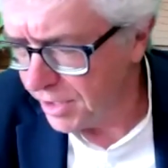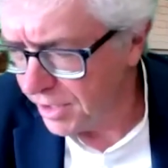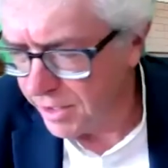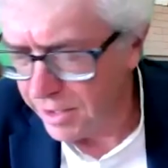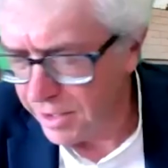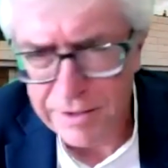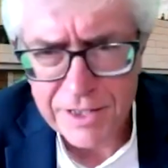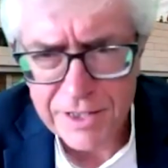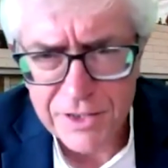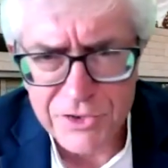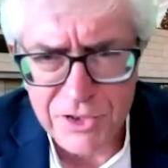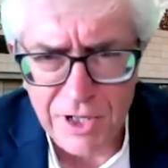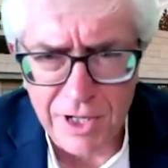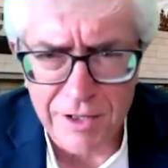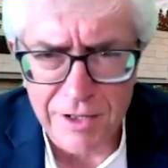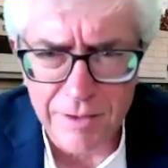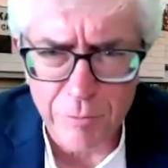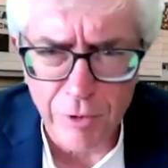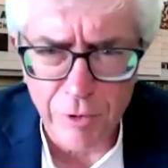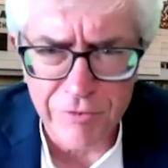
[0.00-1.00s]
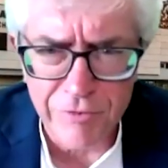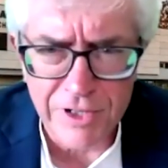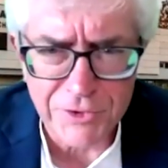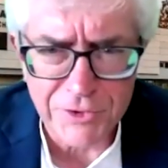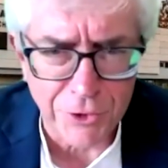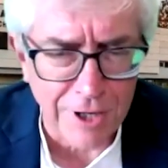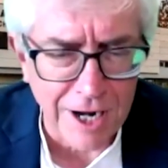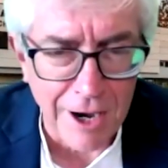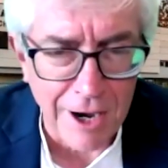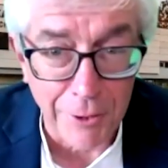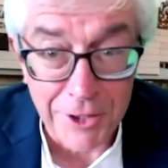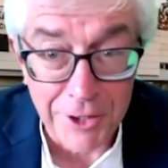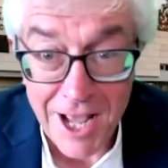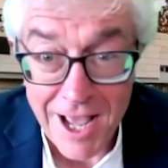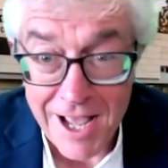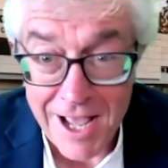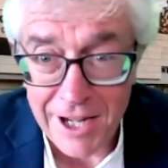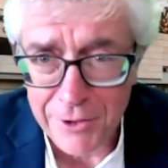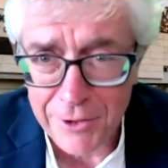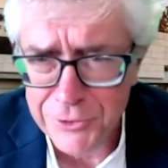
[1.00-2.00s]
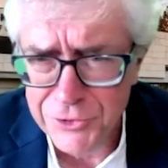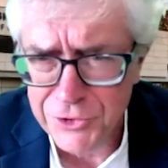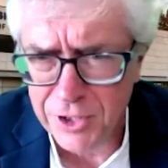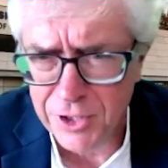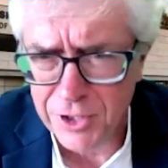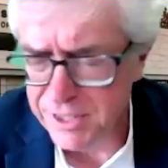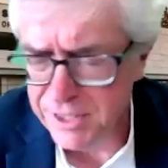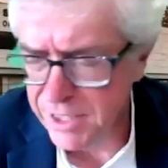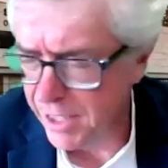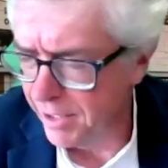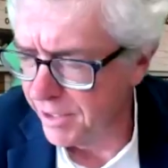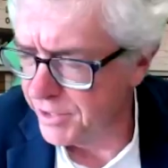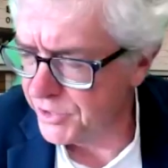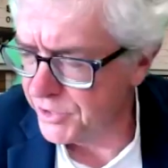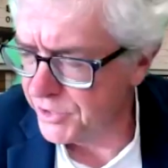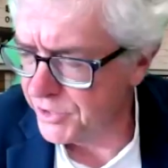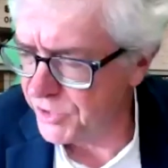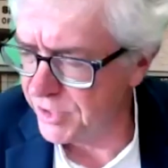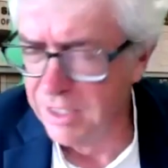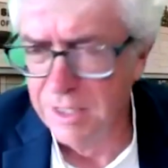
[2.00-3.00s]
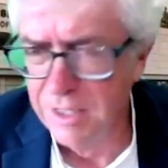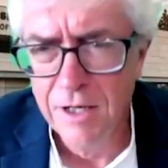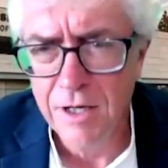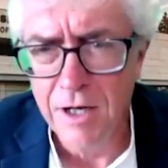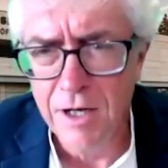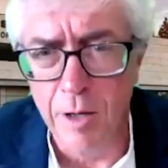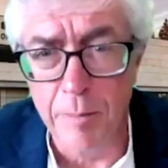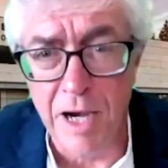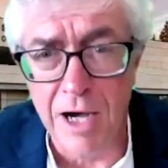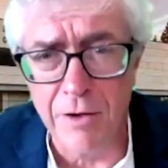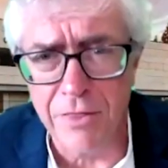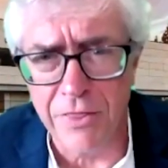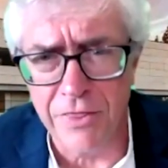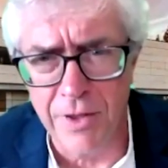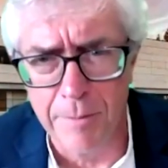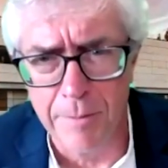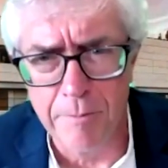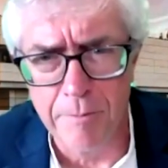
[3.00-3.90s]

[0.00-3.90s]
uh, is uh, Professor Howard Hang, who's going to tell us about the